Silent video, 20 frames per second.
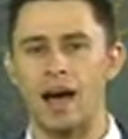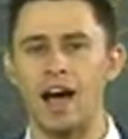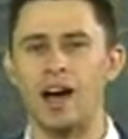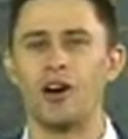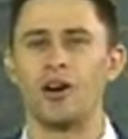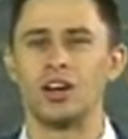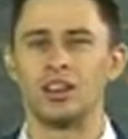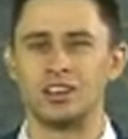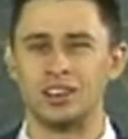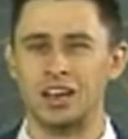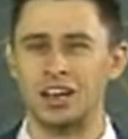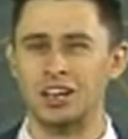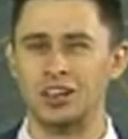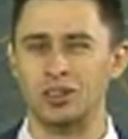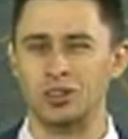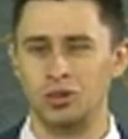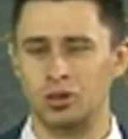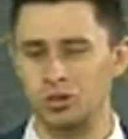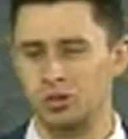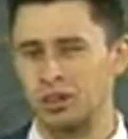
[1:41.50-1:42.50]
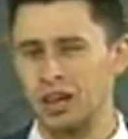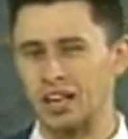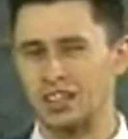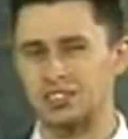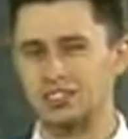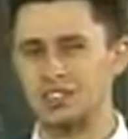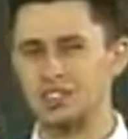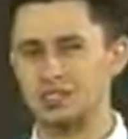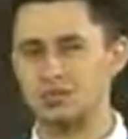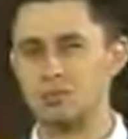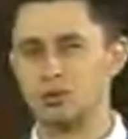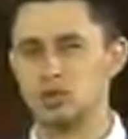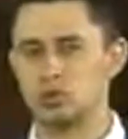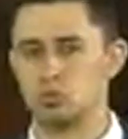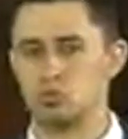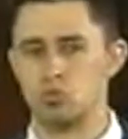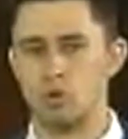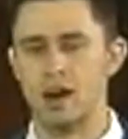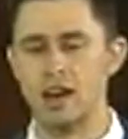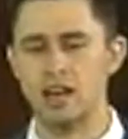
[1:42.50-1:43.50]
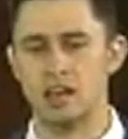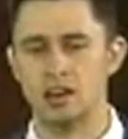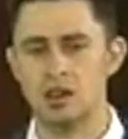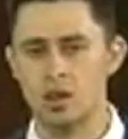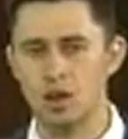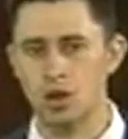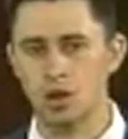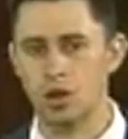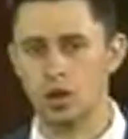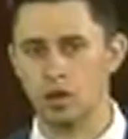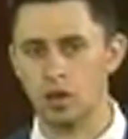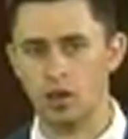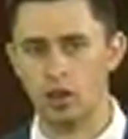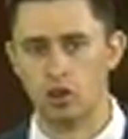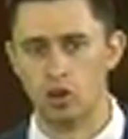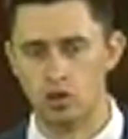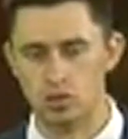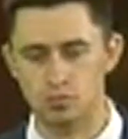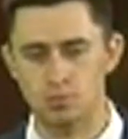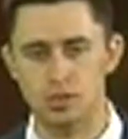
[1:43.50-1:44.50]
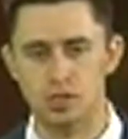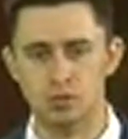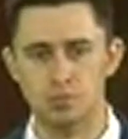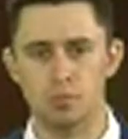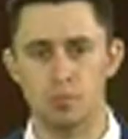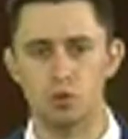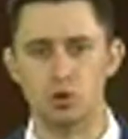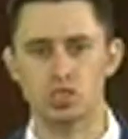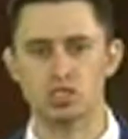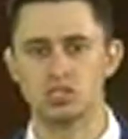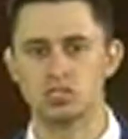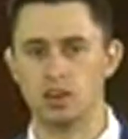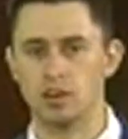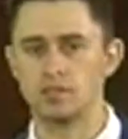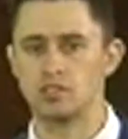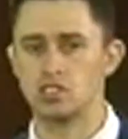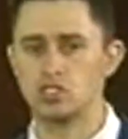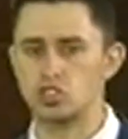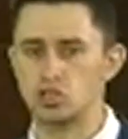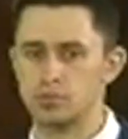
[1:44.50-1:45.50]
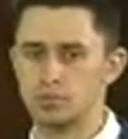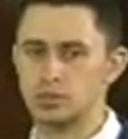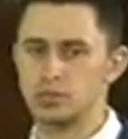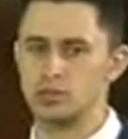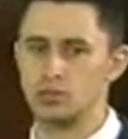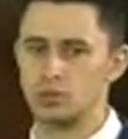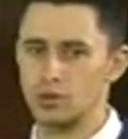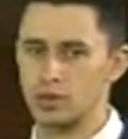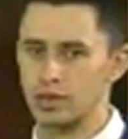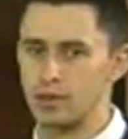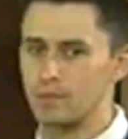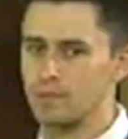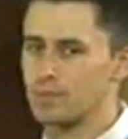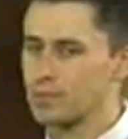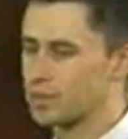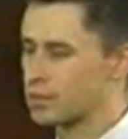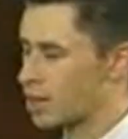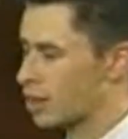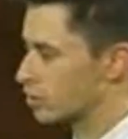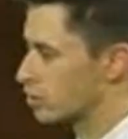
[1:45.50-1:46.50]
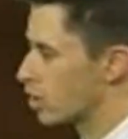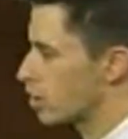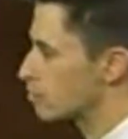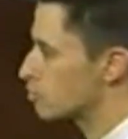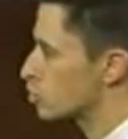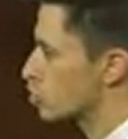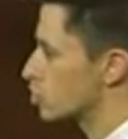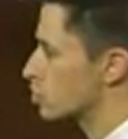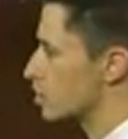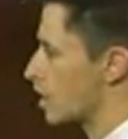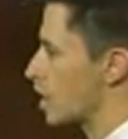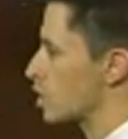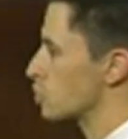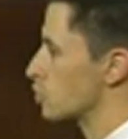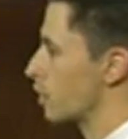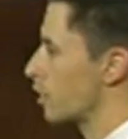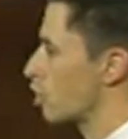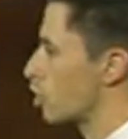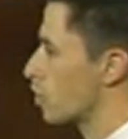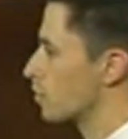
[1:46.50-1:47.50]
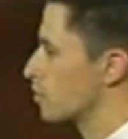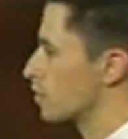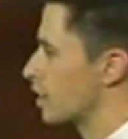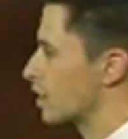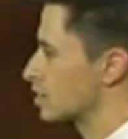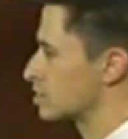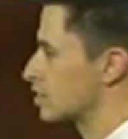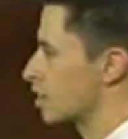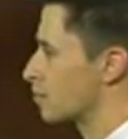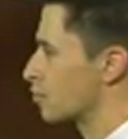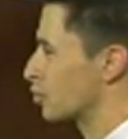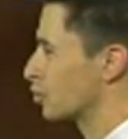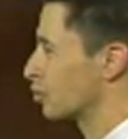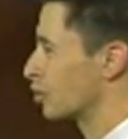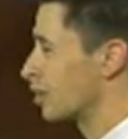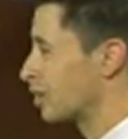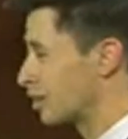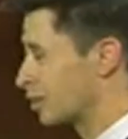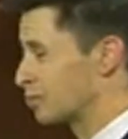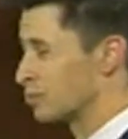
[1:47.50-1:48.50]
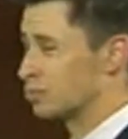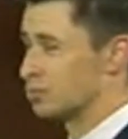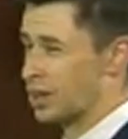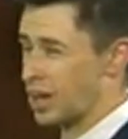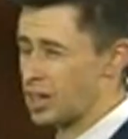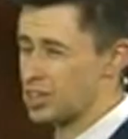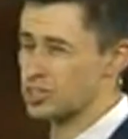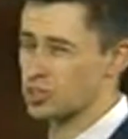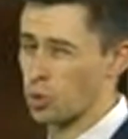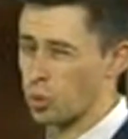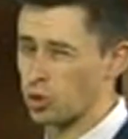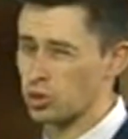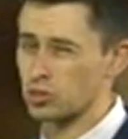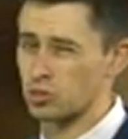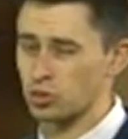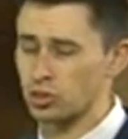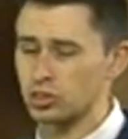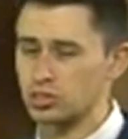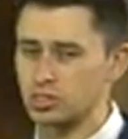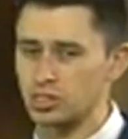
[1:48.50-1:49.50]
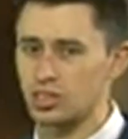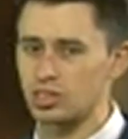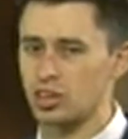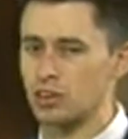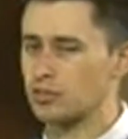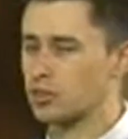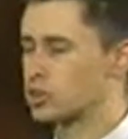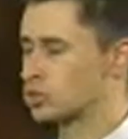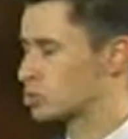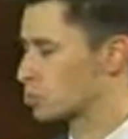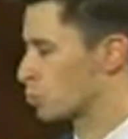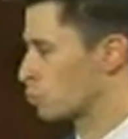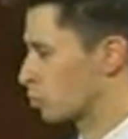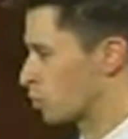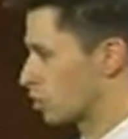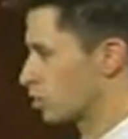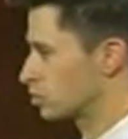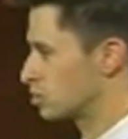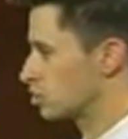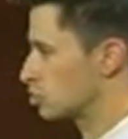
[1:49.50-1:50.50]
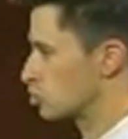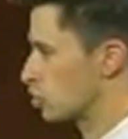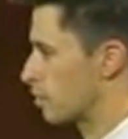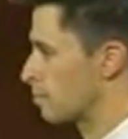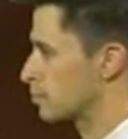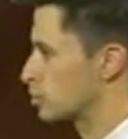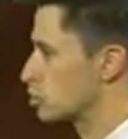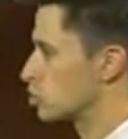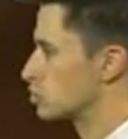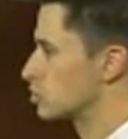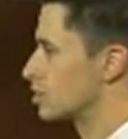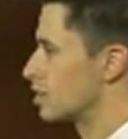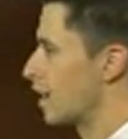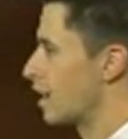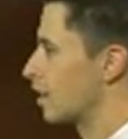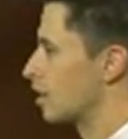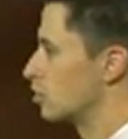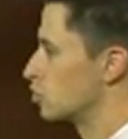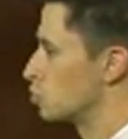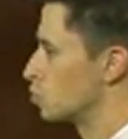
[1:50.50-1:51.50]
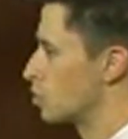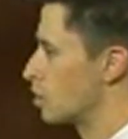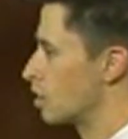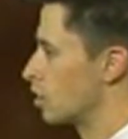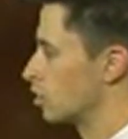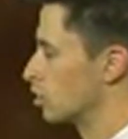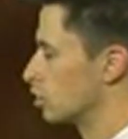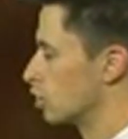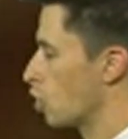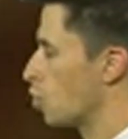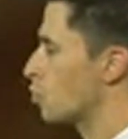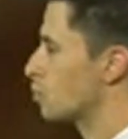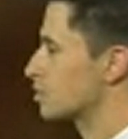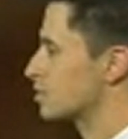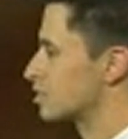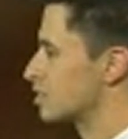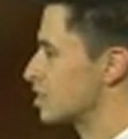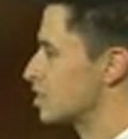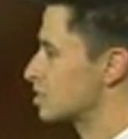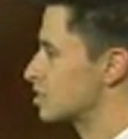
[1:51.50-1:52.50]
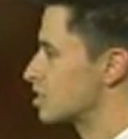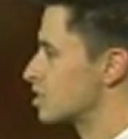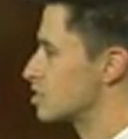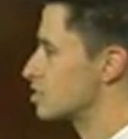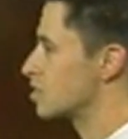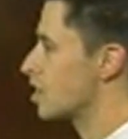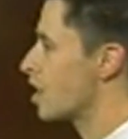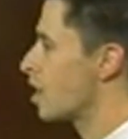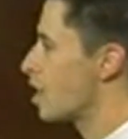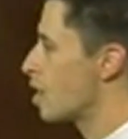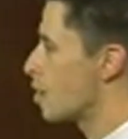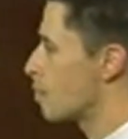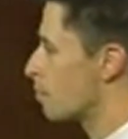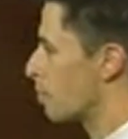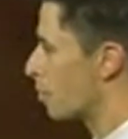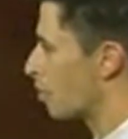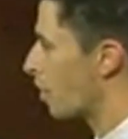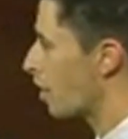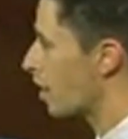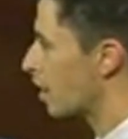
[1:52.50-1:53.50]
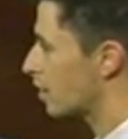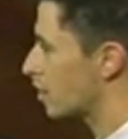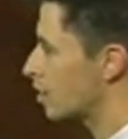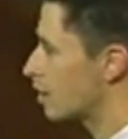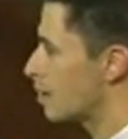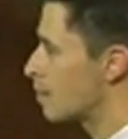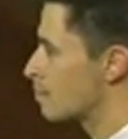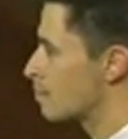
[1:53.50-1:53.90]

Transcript: out and kind of not see as much rain across much portions of central Missouri. Now temperatures as we head off the next several days, going to really see a difference. We're going to see temperatures tonight into the lower 60s, but then